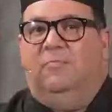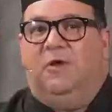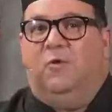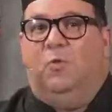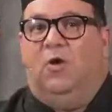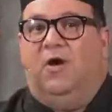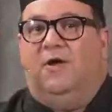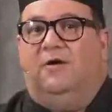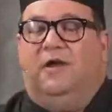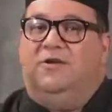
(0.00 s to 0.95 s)
bit of
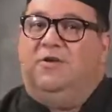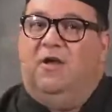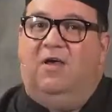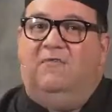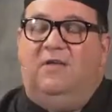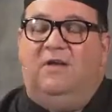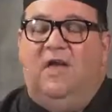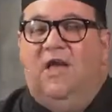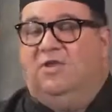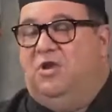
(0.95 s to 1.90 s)
water in your oven.
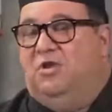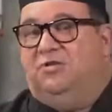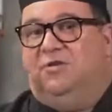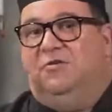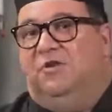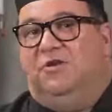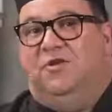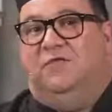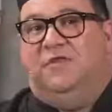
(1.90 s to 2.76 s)
You can certainly do it